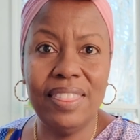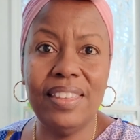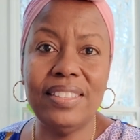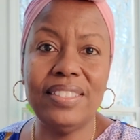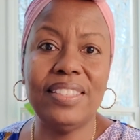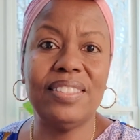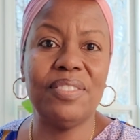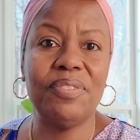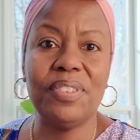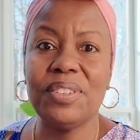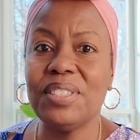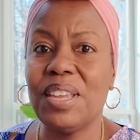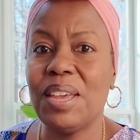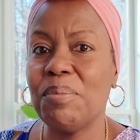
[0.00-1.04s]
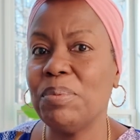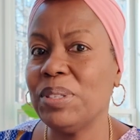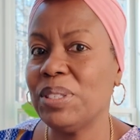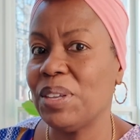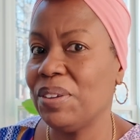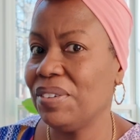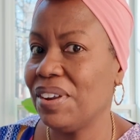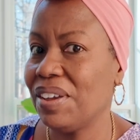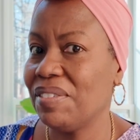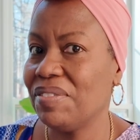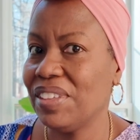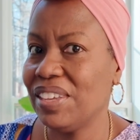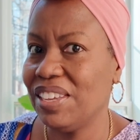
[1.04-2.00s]
This is the first episode
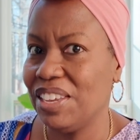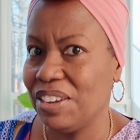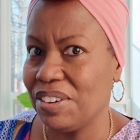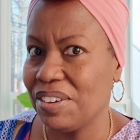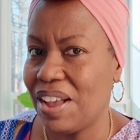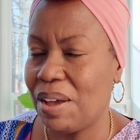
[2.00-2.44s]
of the year.